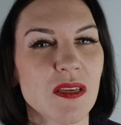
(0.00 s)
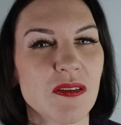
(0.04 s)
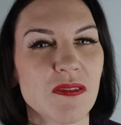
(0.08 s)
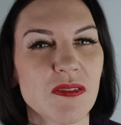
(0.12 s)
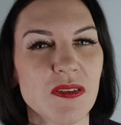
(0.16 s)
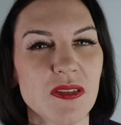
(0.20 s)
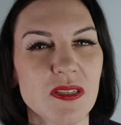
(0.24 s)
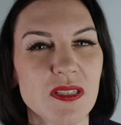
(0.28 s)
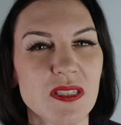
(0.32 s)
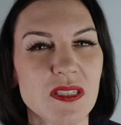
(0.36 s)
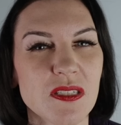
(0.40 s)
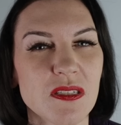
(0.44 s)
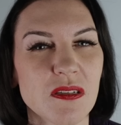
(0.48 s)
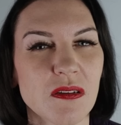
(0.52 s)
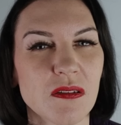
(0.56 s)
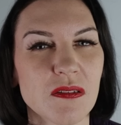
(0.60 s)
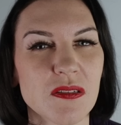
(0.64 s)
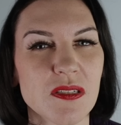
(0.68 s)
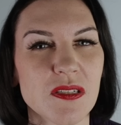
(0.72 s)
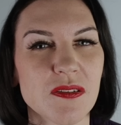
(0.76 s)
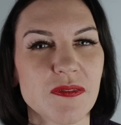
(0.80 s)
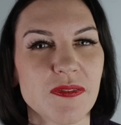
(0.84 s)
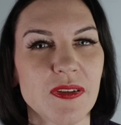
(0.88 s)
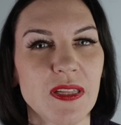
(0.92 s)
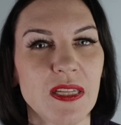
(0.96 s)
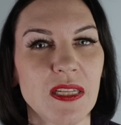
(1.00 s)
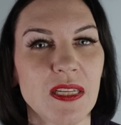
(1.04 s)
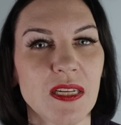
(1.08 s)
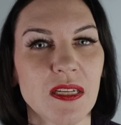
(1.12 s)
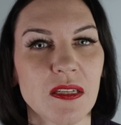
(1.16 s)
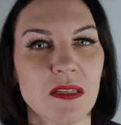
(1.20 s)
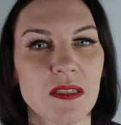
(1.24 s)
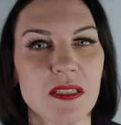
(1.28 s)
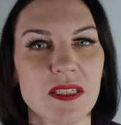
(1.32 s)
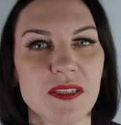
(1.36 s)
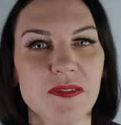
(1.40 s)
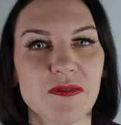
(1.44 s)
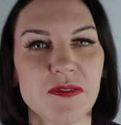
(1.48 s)
starts to feel a little
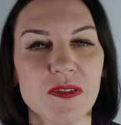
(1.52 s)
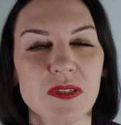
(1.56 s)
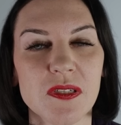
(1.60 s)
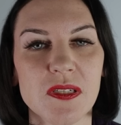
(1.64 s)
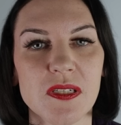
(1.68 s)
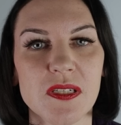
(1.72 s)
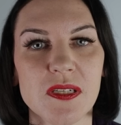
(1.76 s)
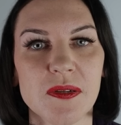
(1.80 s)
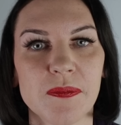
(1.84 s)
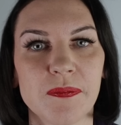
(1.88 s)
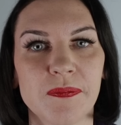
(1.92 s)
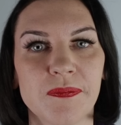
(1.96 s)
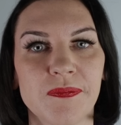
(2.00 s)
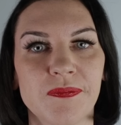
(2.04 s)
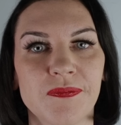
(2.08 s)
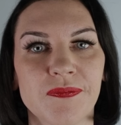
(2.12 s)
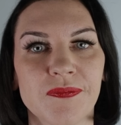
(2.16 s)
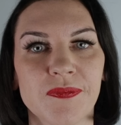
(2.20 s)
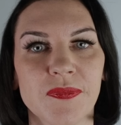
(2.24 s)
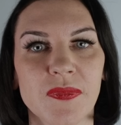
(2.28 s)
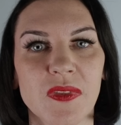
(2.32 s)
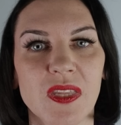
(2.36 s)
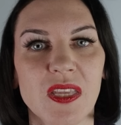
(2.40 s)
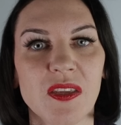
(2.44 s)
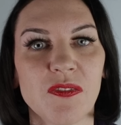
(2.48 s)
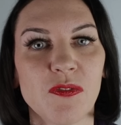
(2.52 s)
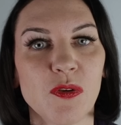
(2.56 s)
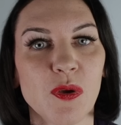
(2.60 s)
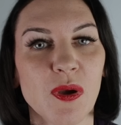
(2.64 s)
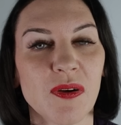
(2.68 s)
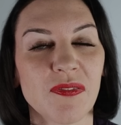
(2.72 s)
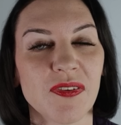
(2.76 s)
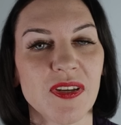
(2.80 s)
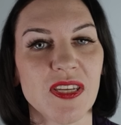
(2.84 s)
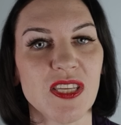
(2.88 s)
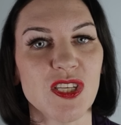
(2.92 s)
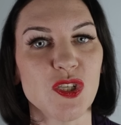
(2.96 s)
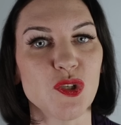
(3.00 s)
different, if you have
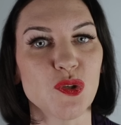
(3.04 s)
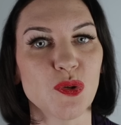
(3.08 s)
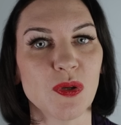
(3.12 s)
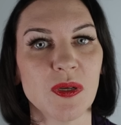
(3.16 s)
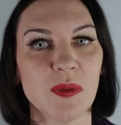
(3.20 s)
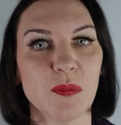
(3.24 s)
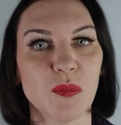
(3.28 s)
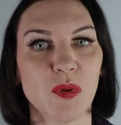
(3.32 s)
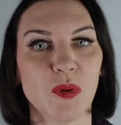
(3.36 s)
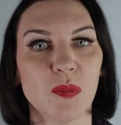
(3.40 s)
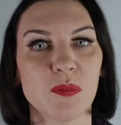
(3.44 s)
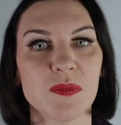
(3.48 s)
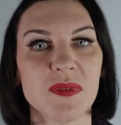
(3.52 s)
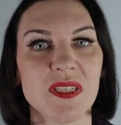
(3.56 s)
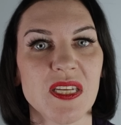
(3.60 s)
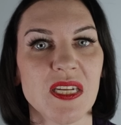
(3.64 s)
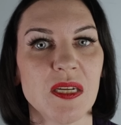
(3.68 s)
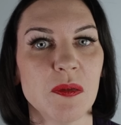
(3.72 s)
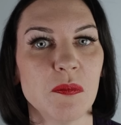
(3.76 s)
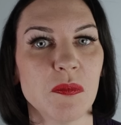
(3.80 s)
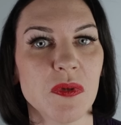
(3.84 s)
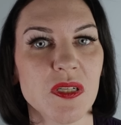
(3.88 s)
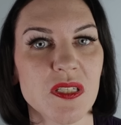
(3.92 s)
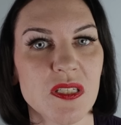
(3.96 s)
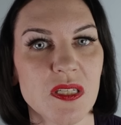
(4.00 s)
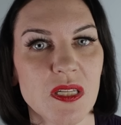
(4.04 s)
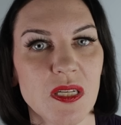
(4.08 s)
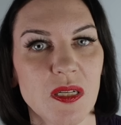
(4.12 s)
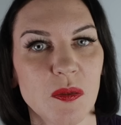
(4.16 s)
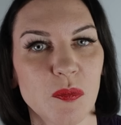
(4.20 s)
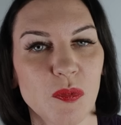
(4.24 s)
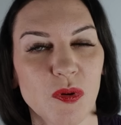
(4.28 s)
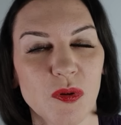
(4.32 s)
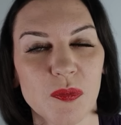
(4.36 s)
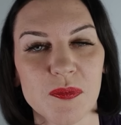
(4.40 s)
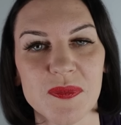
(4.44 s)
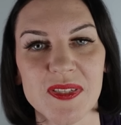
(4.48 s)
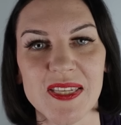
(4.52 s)
any joint problems, any muscular
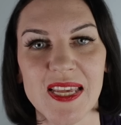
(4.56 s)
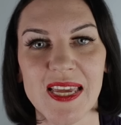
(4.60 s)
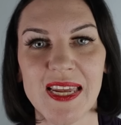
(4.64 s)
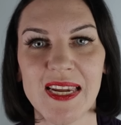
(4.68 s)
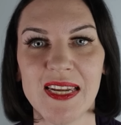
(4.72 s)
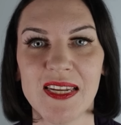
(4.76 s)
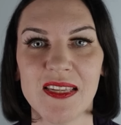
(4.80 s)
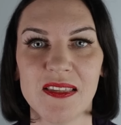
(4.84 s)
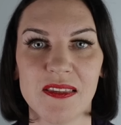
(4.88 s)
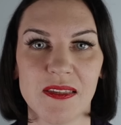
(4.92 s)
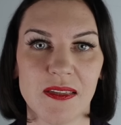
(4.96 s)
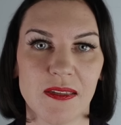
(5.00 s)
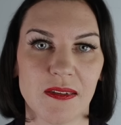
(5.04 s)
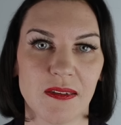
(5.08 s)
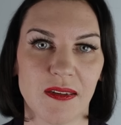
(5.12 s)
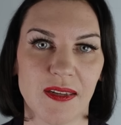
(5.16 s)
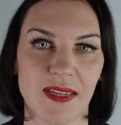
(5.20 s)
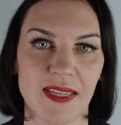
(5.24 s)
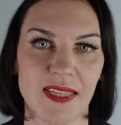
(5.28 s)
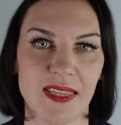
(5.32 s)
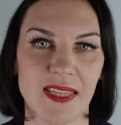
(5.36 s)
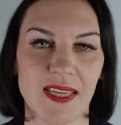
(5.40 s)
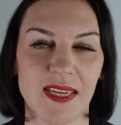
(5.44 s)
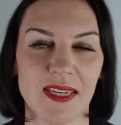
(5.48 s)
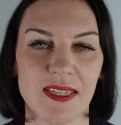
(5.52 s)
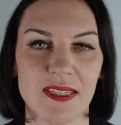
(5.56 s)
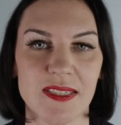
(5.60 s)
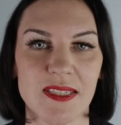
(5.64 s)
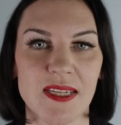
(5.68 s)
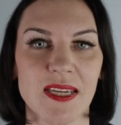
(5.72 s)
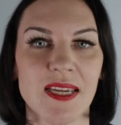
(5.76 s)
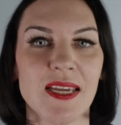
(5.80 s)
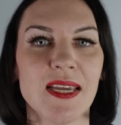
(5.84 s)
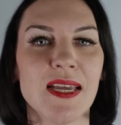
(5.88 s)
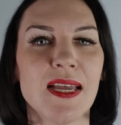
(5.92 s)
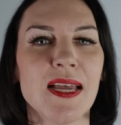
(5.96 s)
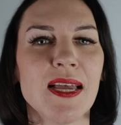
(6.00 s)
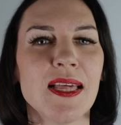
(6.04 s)
problems, anything like that,
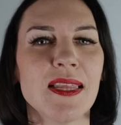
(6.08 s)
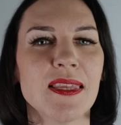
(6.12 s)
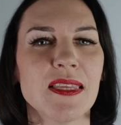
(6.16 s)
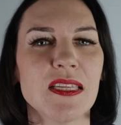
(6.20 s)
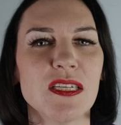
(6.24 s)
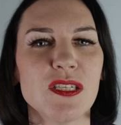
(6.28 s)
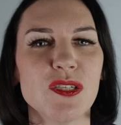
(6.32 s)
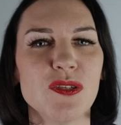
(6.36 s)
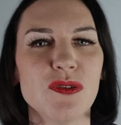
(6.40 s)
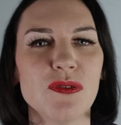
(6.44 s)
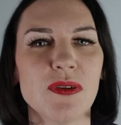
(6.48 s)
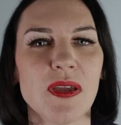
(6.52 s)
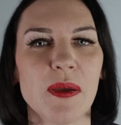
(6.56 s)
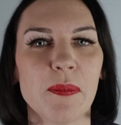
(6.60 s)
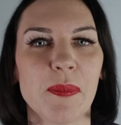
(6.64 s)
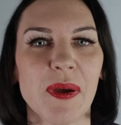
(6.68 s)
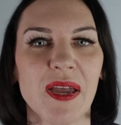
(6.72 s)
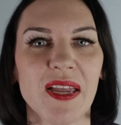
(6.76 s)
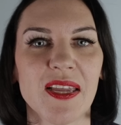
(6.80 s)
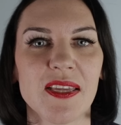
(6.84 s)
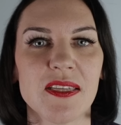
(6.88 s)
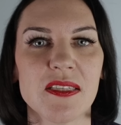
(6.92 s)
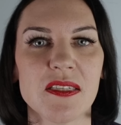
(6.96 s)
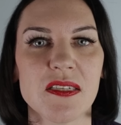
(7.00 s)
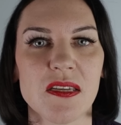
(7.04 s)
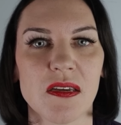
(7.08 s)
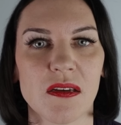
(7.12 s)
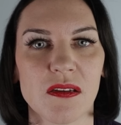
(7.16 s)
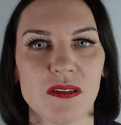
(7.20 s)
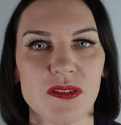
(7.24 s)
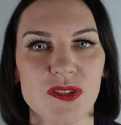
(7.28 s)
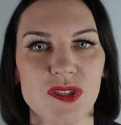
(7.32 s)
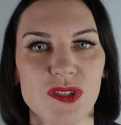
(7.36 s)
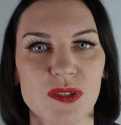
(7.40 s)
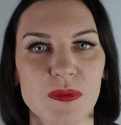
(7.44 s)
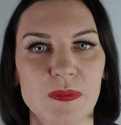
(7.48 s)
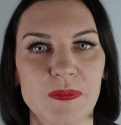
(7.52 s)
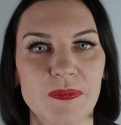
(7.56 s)
then do get back in touch
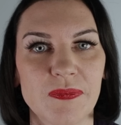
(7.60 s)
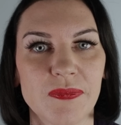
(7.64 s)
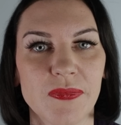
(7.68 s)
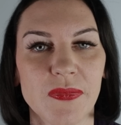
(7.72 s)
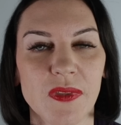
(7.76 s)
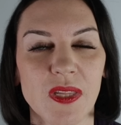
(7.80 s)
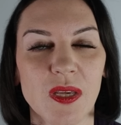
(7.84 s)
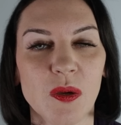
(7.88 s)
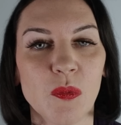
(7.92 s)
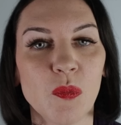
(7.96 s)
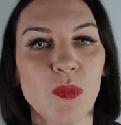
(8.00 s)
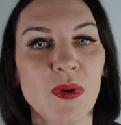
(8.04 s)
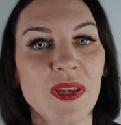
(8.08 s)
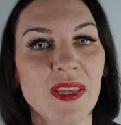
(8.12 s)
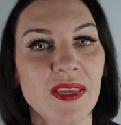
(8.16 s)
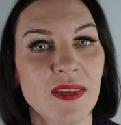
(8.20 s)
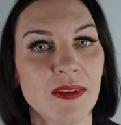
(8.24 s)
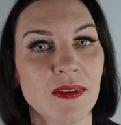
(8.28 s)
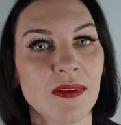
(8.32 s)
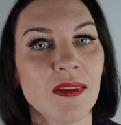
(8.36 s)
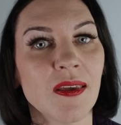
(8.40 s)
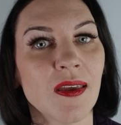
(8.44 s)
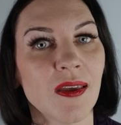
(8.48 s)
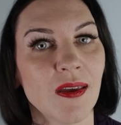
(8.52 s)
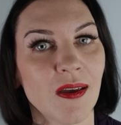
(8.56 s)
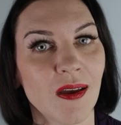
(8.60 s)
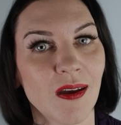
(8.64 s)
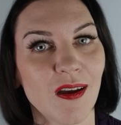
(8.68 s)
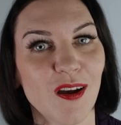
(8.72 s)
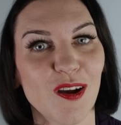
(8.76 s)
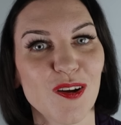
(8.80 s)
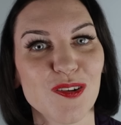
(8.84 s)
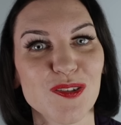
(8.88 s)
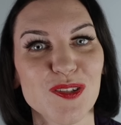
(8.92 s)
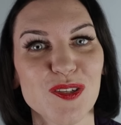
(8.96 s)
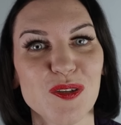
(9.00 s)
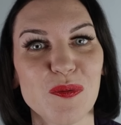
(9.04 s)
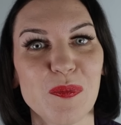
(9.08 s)
and we can
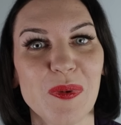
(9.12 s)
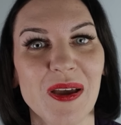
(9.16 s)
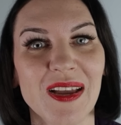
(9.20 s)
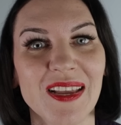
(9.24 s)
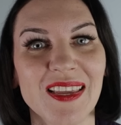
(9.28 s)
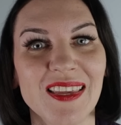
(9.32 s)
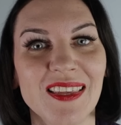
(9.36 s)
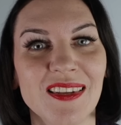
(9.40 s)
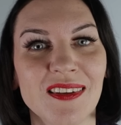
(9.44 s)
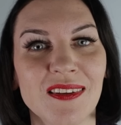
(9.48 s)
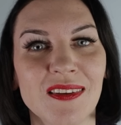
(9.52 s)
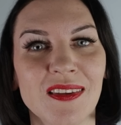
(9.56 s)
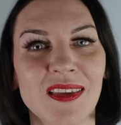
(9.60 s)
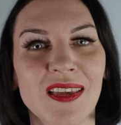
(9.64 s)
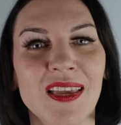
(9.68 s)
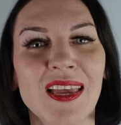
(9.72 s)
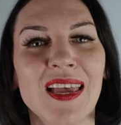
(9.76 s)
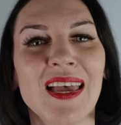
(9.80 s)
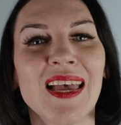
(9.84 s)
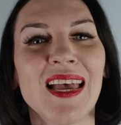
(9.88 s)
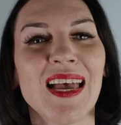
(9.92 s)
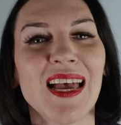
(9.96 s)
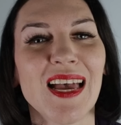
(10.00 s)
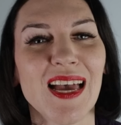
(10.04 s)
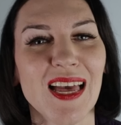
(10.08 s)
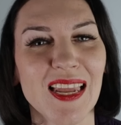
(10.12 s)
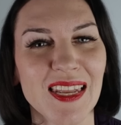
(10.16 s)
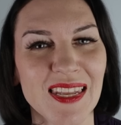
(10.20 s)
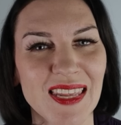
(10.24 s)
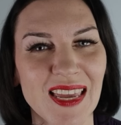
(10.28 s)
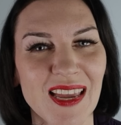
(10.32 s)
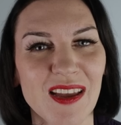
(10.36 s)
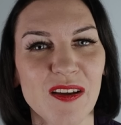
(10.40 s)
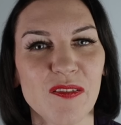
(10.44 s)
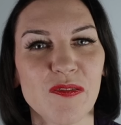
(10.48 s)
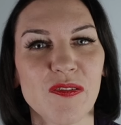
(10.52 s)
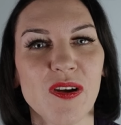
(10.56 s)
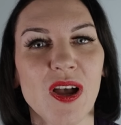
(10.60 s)
ask you back in and
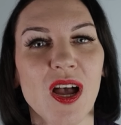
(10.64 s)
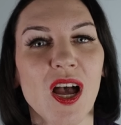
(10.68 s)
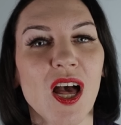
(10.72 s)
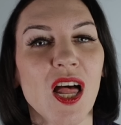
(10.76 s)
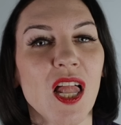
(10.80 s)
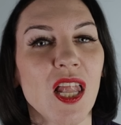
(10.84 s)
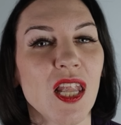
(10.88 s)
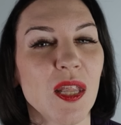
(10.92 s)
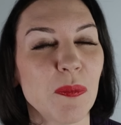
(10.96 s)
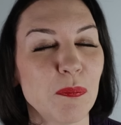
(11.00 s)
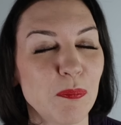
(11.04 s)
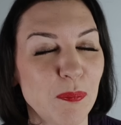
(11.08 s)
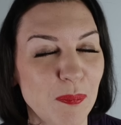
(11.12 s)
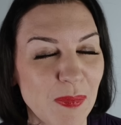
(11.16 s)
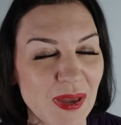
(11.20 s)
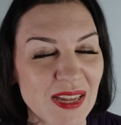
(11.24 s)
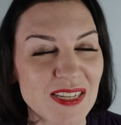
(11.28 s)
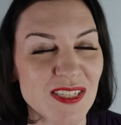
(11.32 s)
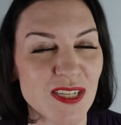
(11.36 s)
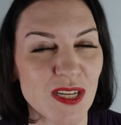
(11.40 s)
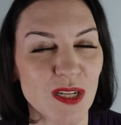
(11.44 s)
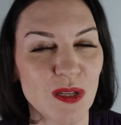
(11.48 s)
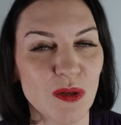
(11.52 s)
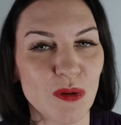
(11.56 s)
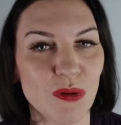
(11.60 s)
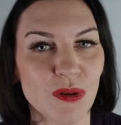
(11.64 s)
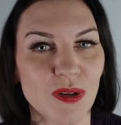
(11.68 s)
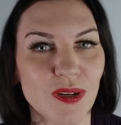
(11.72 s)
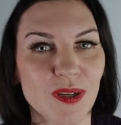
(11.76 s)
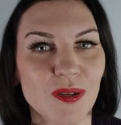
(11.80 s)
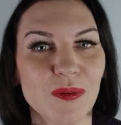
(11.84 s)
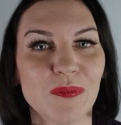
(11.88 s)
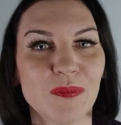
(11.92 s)
have a better look,